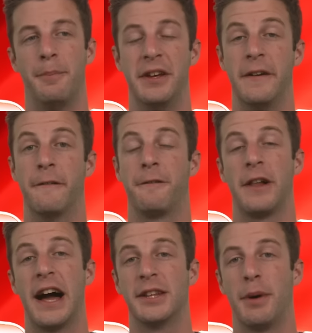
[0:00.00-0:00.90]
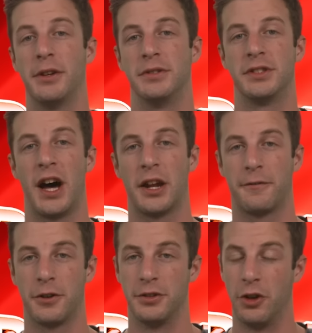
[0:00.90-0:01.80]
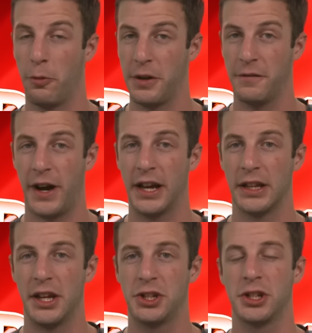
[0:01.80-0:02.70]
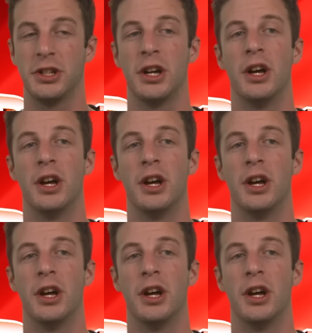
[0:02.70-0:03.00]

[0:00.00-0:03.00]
being flagged by USADA for a doping violation.